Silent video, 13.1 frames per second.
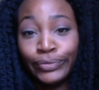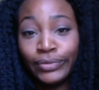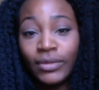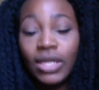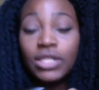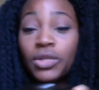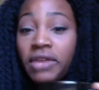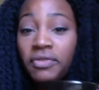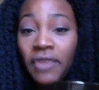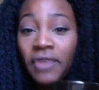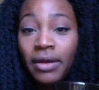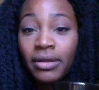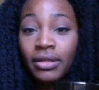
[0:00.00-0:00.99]
So I never
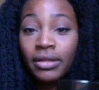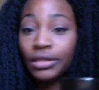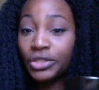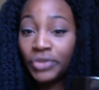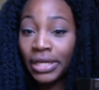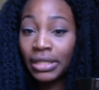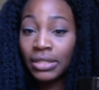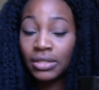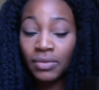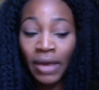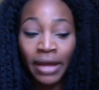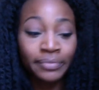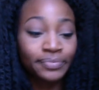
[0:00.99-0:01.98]
found the drugs,
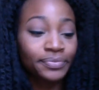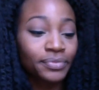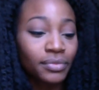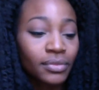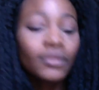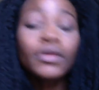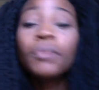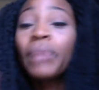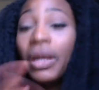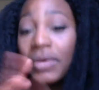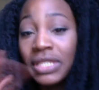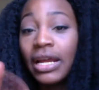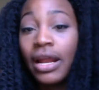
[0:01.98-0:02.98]
right? But I
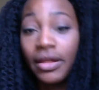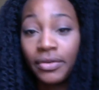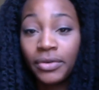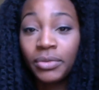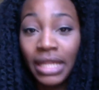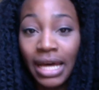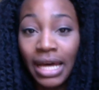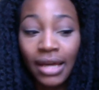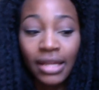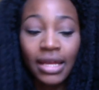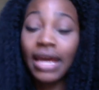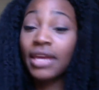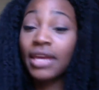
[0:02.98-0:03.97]
was in and out of the room a lot,
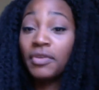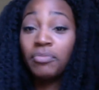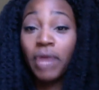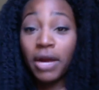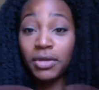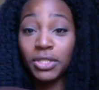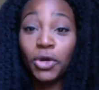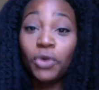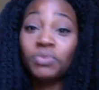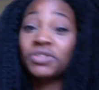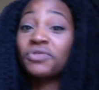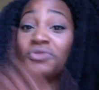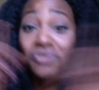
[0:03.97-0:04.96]
and I even
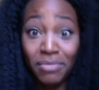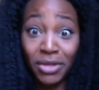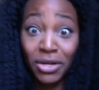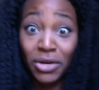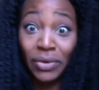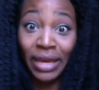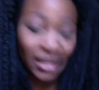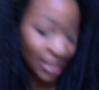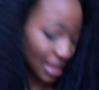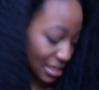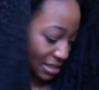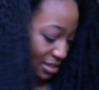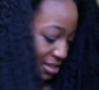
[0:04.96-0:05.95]
periscoped from the cocaine
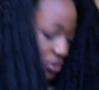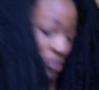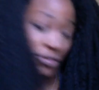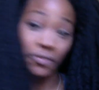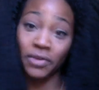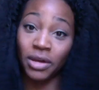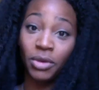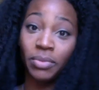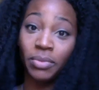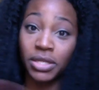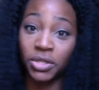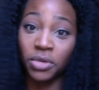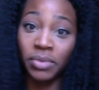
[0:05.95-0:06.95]
closet. So if you follow me on
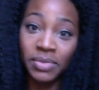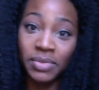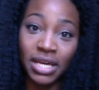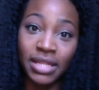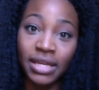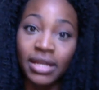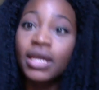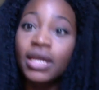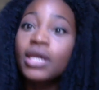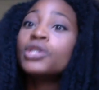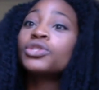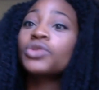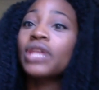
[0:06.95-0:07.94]
Periscope, it was on there.
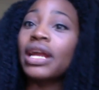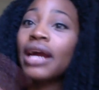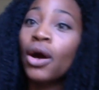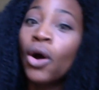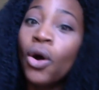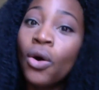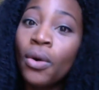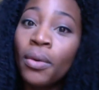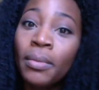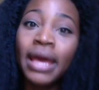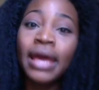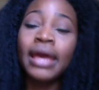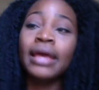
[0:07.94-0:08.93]
So then I got home,
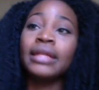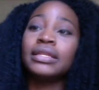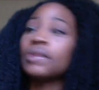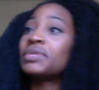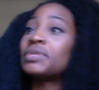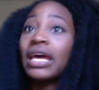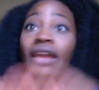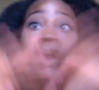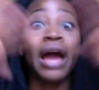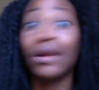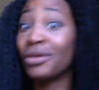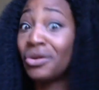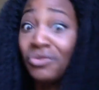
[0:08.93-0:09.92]
and it was like, I
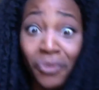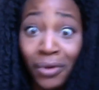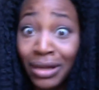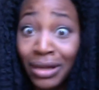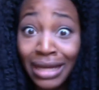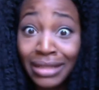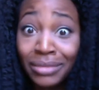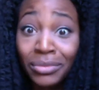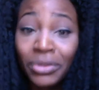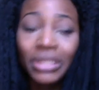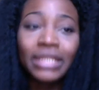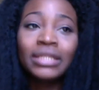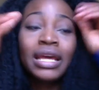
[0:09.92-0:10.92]
don't know, 4 o'clock in the
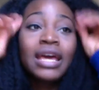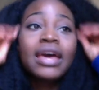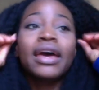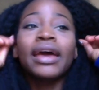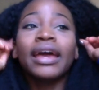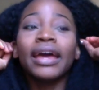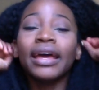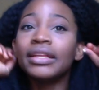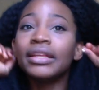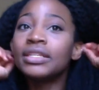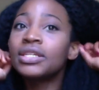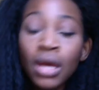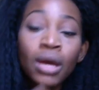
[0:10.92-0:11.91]
morning,
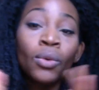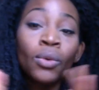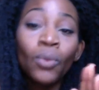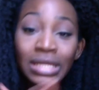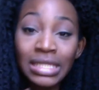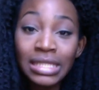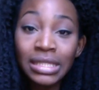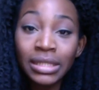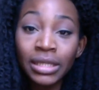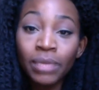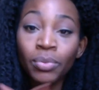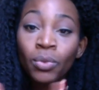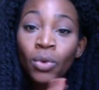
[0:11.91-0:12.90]
and went to
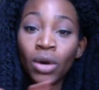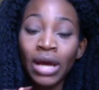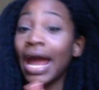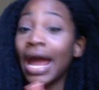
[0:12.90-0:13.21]
sleep, woke, and I